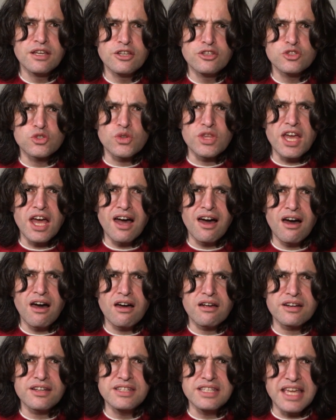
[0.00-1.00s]
So the
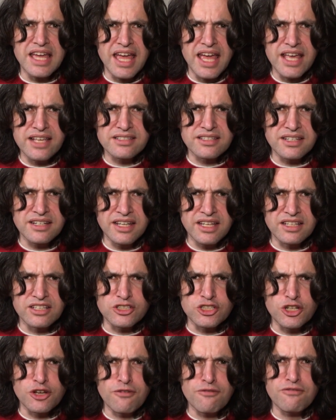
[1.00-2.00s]
R and the S in
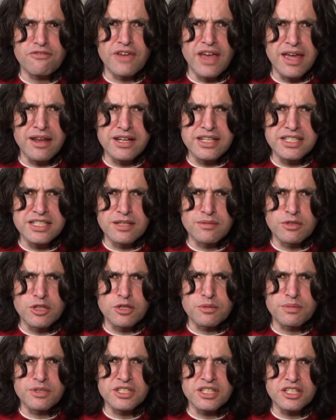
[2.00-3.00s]
English are in very similar
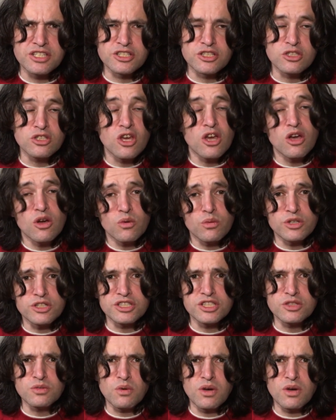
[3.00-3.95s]
positions, which is